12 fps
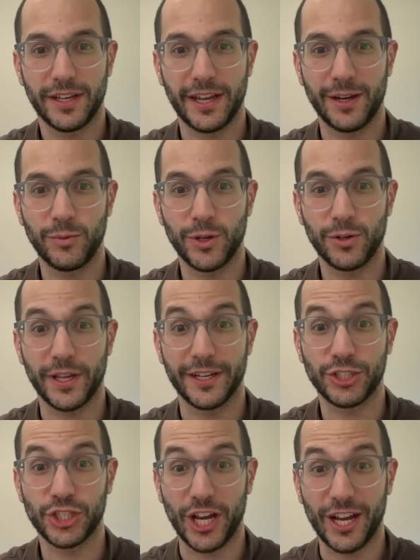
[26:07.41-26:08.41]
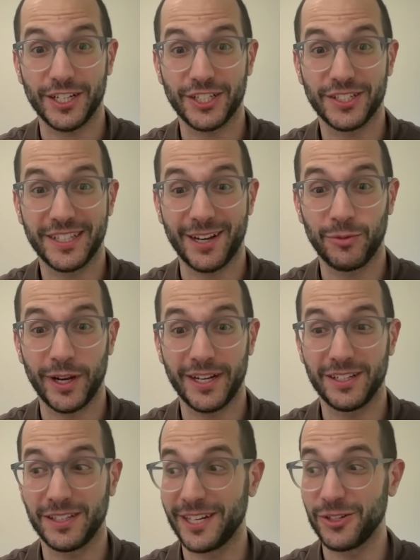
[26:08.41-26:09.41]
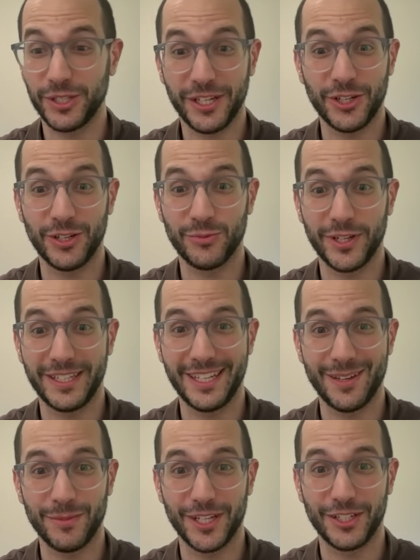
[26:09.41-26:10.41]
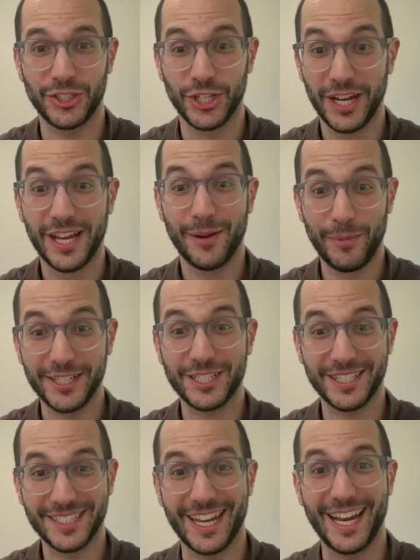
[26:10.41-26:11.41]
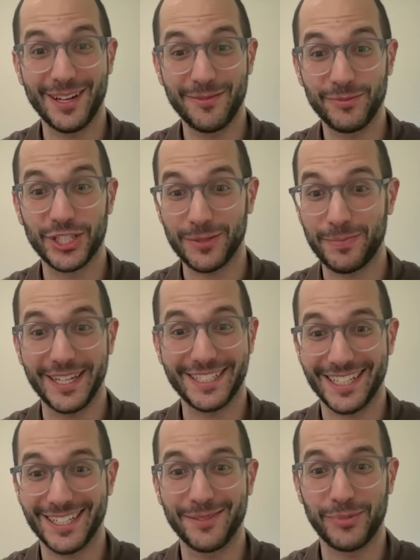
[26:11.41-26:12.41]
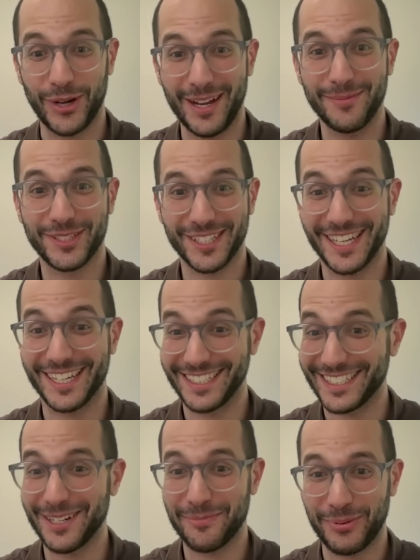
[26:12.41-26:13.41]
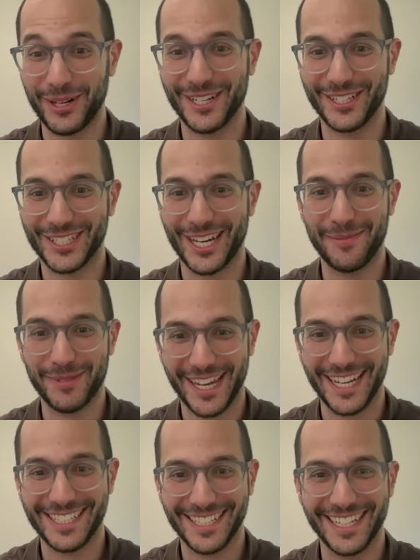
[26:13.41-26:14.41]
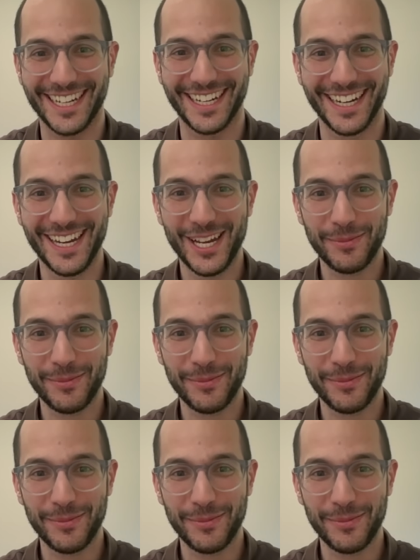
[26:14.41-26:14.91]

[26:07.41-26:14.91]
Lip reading: And we were like shocked that when it literally couldn't read the image, much of the time, just based on the prompt, like it did a pretty good job guessing it.